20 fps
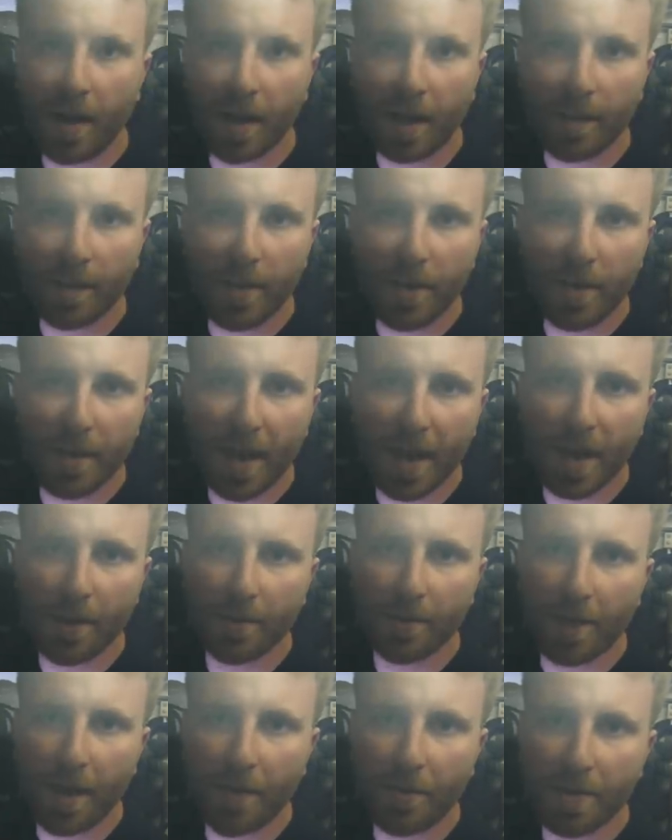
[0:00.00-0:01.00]
uh, communicating
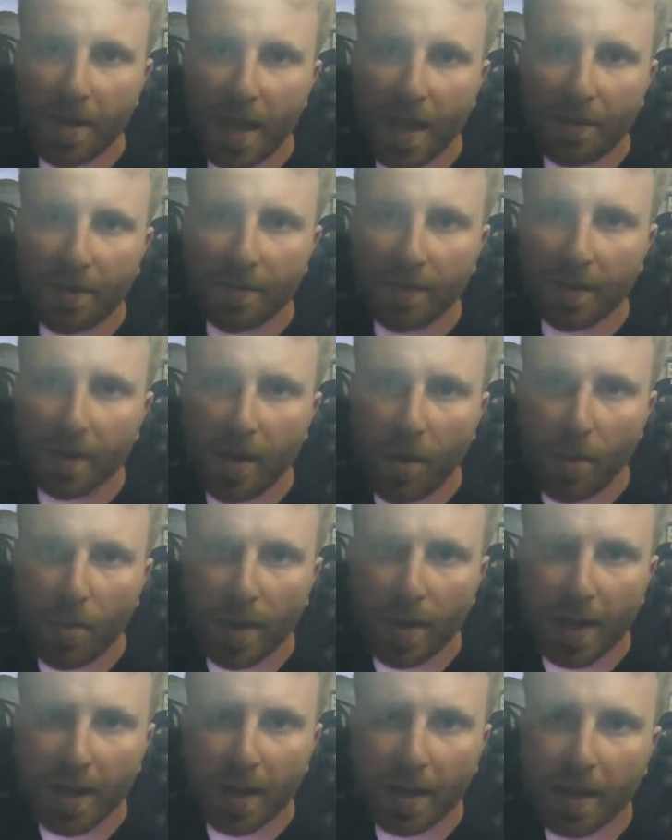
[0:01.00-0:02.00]
with the other tanks in the
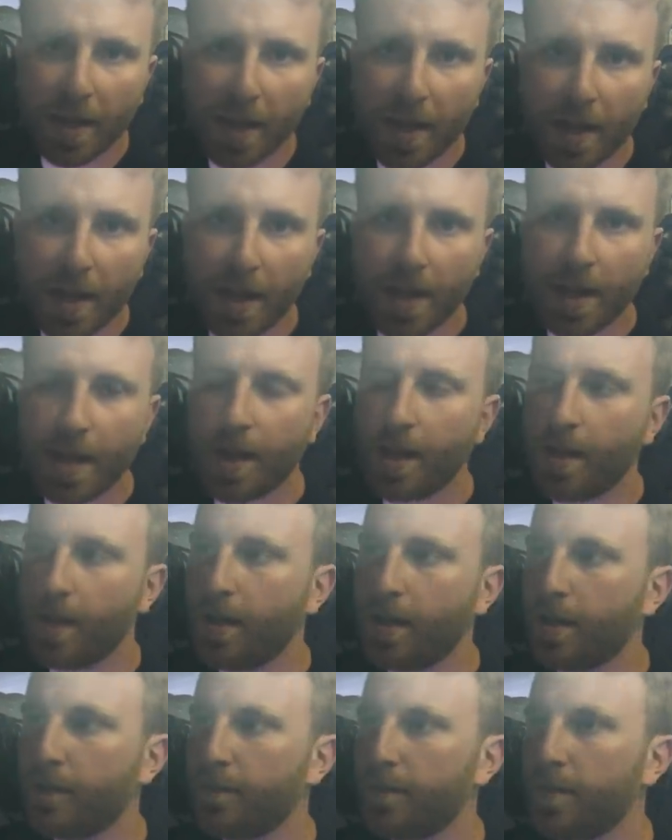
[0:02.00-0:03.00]
company.
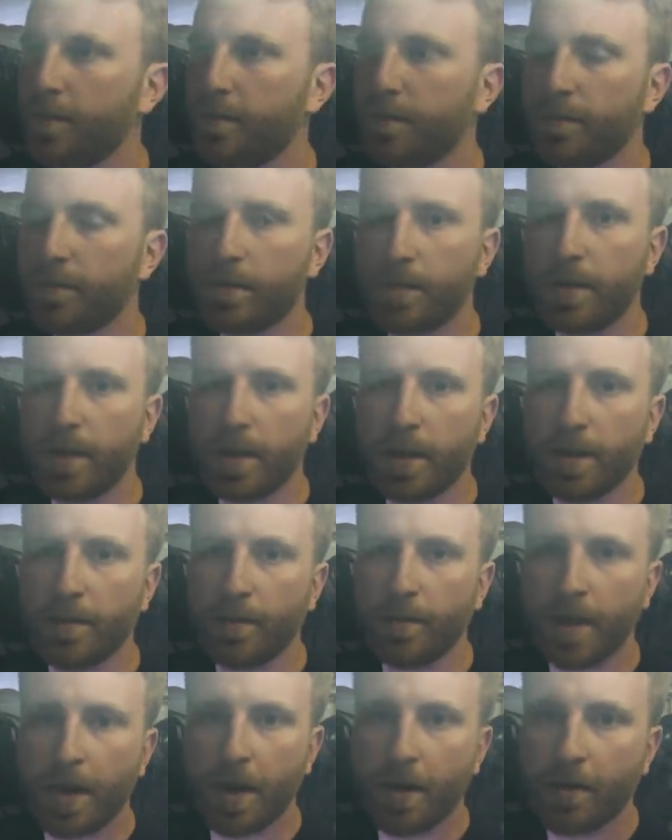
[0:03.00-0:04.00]
Uh, if he's
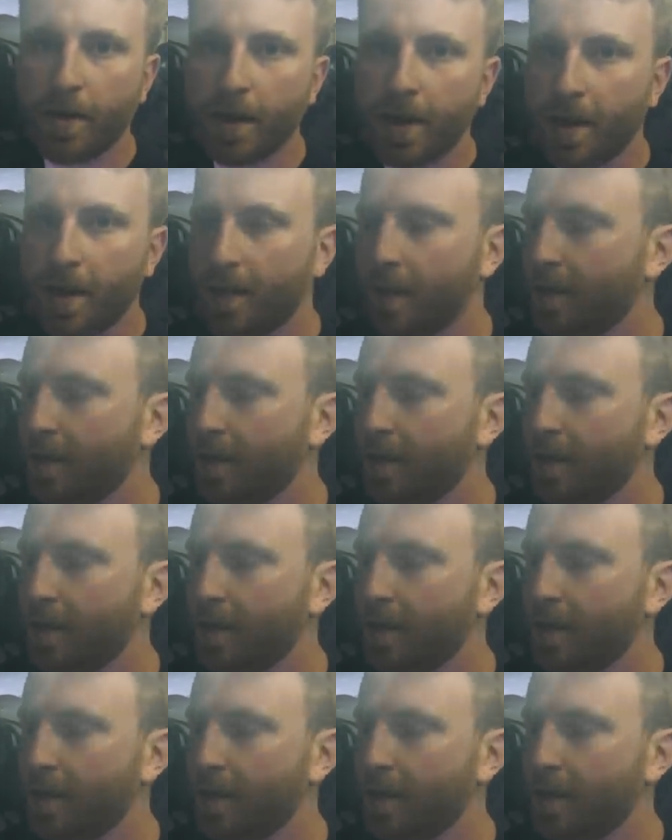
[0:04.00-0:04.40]
in, you know,